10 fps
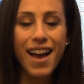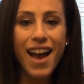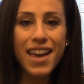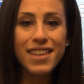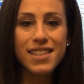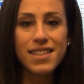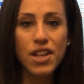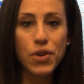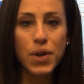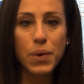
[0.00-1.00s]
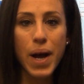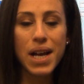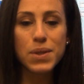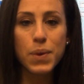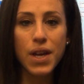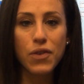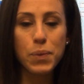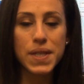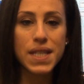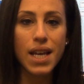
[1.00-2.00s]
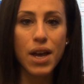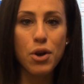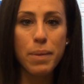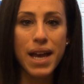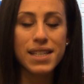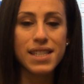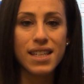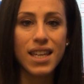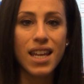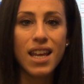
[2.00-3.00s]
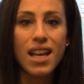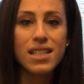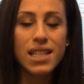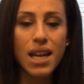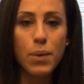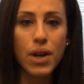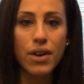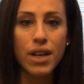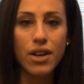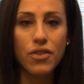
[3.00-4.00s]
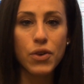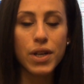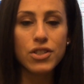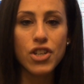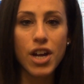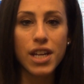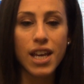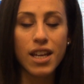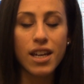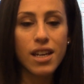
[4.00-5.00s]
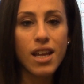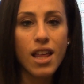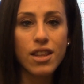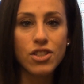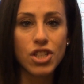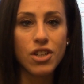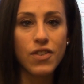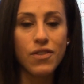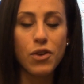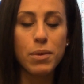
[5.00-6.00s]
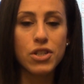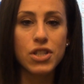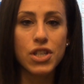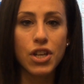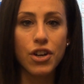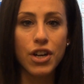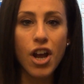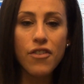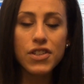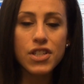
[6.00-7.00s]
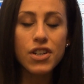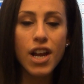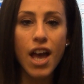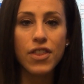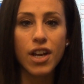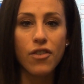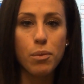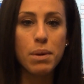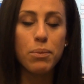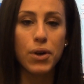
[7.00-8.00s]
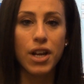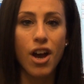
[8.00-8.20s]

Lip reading: Hi, this is Hillary Wax with Government CIO Magazine. Today we are interviewing John Hannan, the Chief Information Security Officer at the Government Printing